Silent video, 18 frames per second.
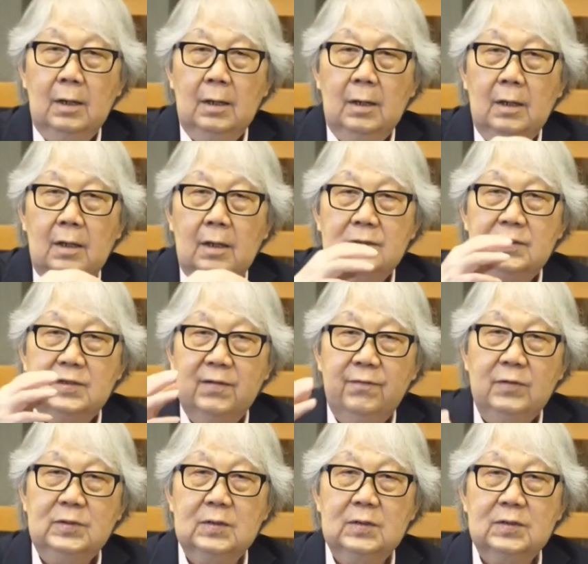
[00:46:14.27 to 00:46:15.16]
the
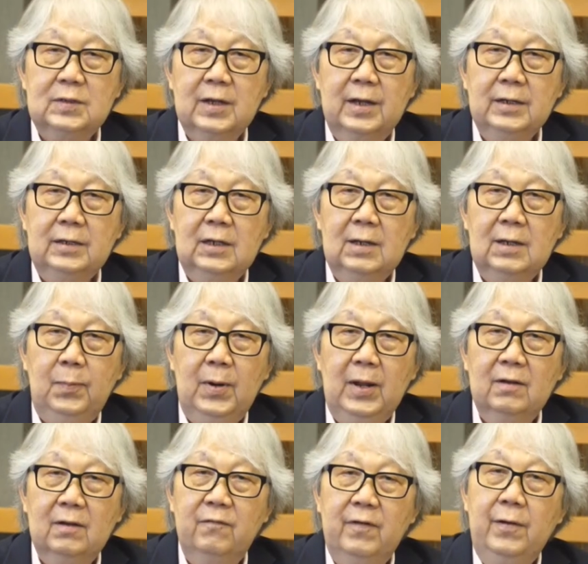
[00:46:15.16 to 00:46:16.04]
civil society
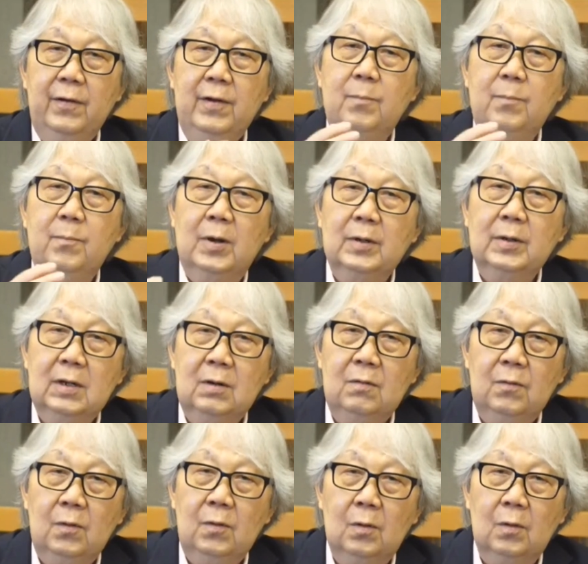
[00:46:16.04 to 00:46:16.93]
played a very
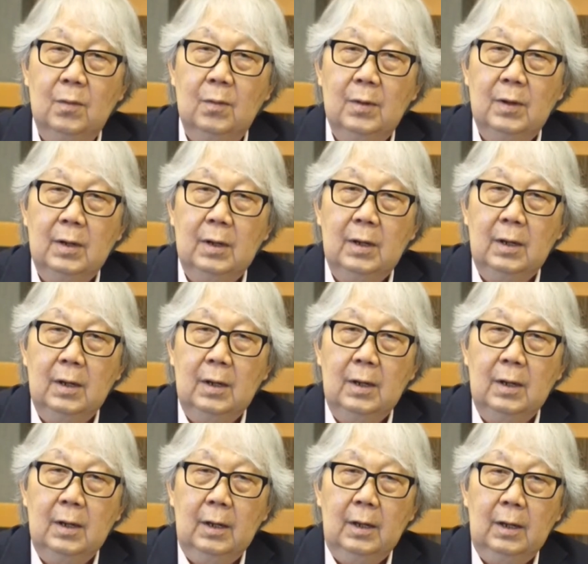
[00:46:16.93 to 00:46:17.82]
important role
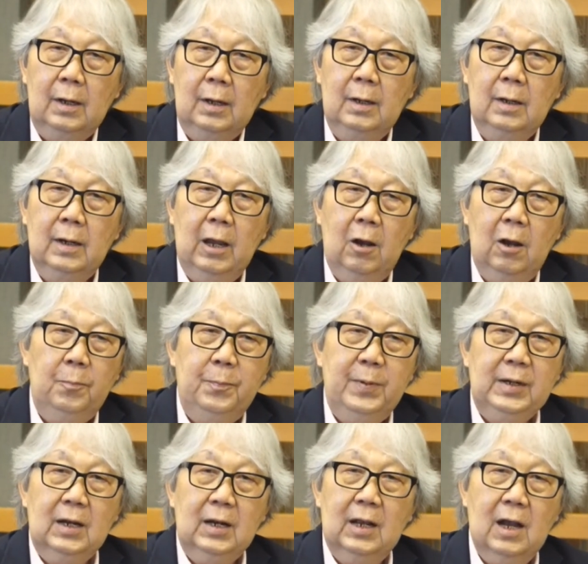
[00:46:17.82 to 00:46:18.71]
in
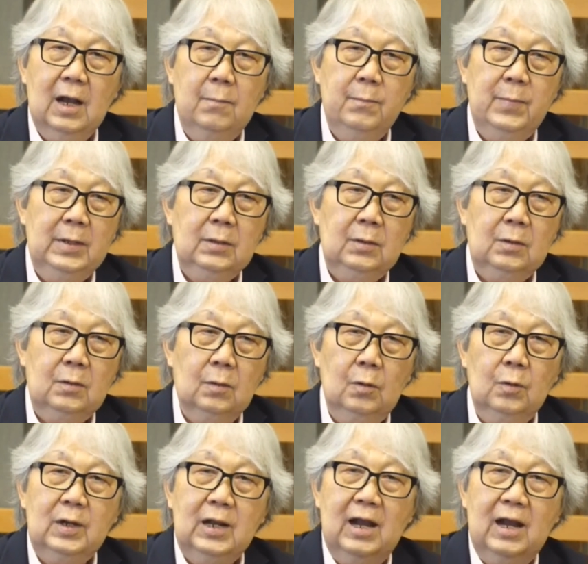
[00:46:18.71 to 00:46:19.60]
helping the government to
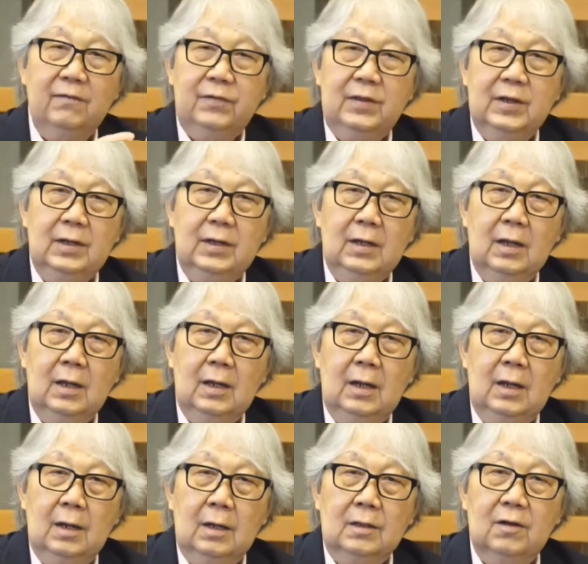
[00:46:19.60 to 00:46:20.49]
look after
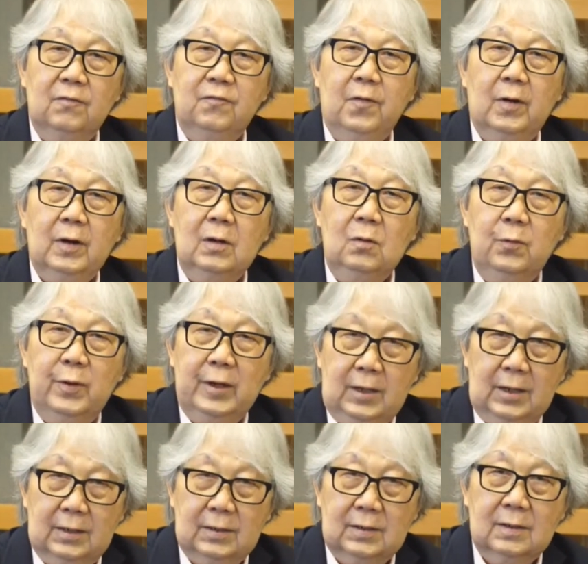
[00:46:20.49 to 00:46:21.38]
the foreign
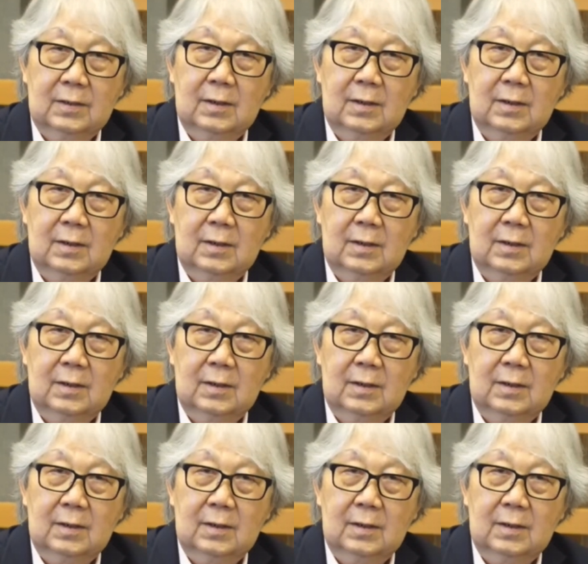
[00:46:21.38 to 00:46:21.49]
workers,